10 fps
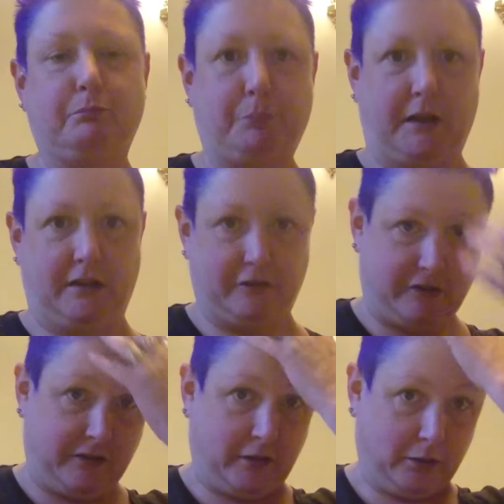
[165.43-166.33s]
being as
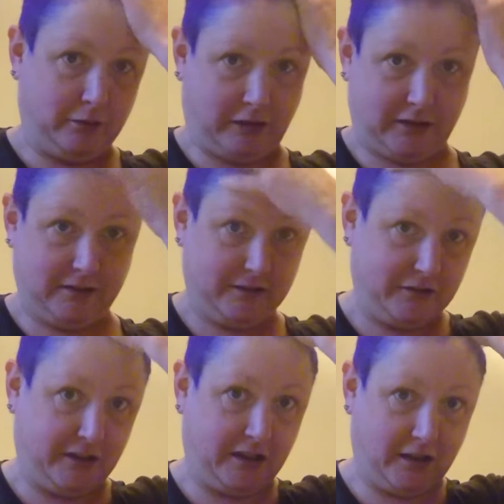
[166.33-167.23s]
she's older,
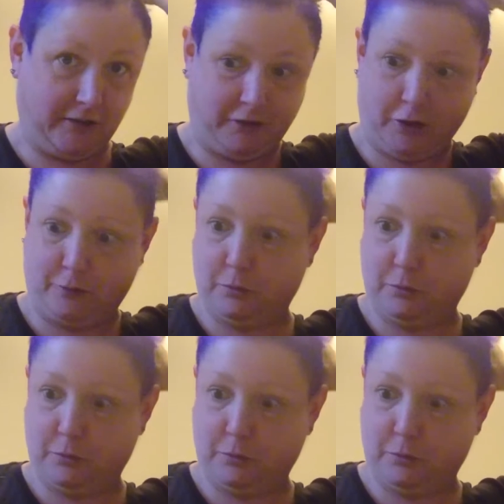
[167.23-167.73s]
she kind of knows